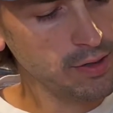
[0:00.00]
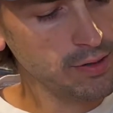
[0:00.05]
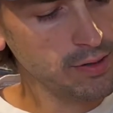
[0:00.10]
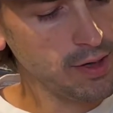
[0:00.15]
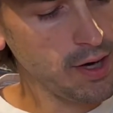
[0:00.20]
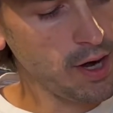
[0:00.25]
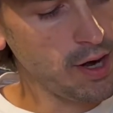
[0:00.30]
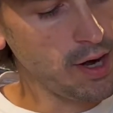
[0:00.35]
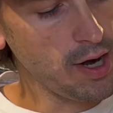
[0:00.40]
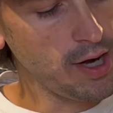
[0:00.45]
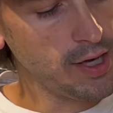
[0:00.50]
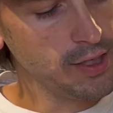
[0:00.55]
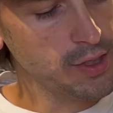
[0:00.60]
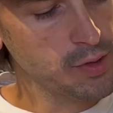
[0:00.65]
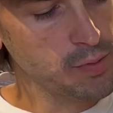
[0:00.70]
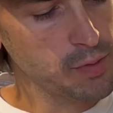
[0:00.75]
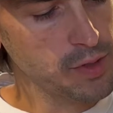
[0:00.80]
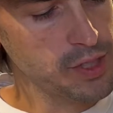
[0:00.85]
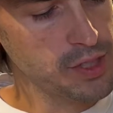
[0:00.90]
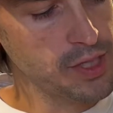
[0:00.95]
All right,
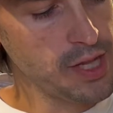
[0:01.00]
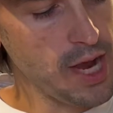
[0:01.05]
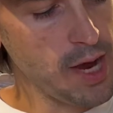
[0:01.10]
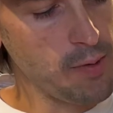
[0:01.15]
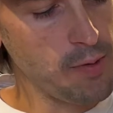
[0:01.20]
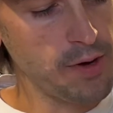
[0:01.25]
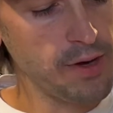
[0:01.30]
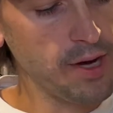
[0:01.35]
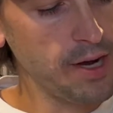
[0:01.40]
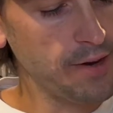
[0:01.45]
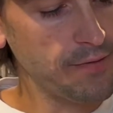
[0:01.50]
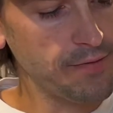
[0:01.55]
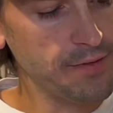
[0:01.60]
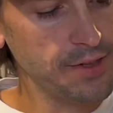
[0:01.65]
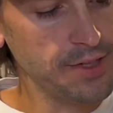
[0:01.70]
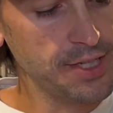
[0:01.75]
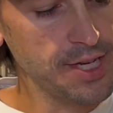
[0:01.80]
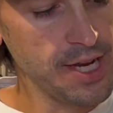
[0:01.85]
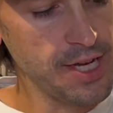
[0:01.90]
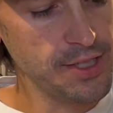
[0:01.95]
switch that one out for the
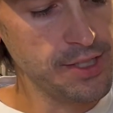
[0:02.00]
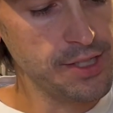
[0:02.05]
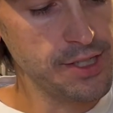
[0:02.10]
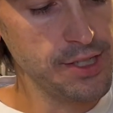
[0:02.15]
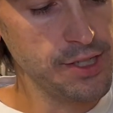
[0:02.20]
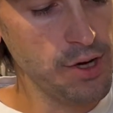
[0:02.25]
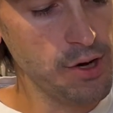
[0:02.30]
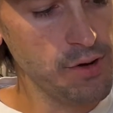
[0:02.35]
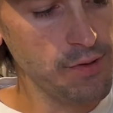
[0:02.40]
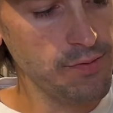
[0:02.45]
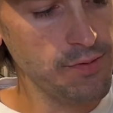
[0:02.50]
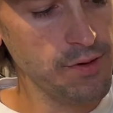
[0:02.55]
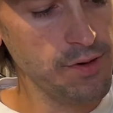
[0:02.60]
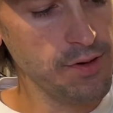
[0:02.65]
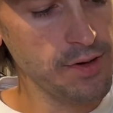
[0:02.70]
Tennessee over.